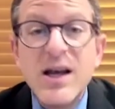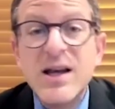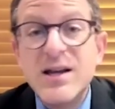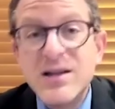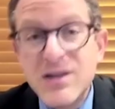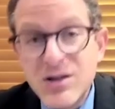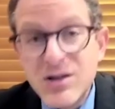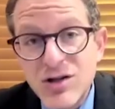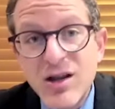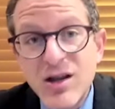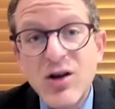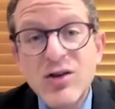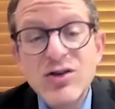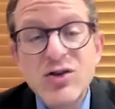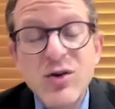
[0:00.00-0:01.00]
In addition,
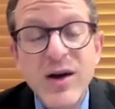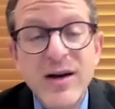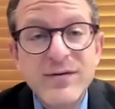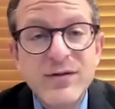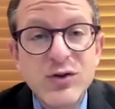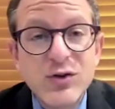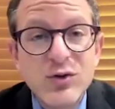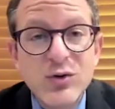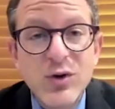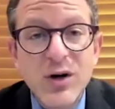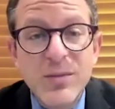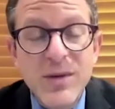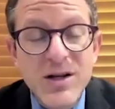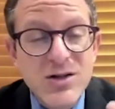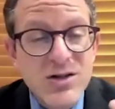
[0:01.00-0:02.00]
they also have to,
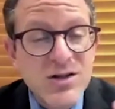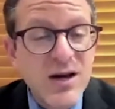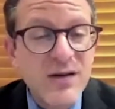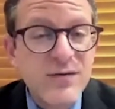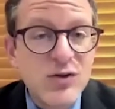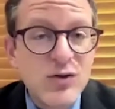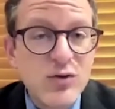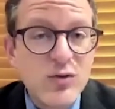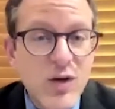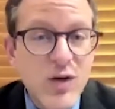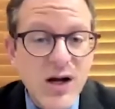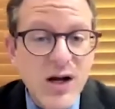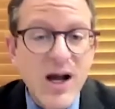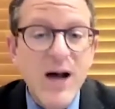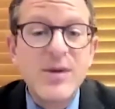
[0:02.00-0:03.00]
patients have to
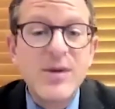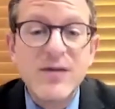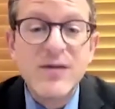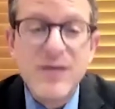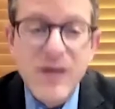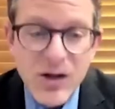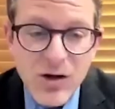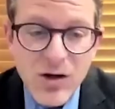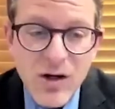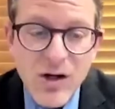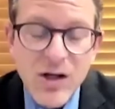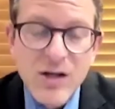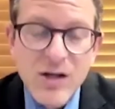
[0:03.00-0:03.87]
copy a figure,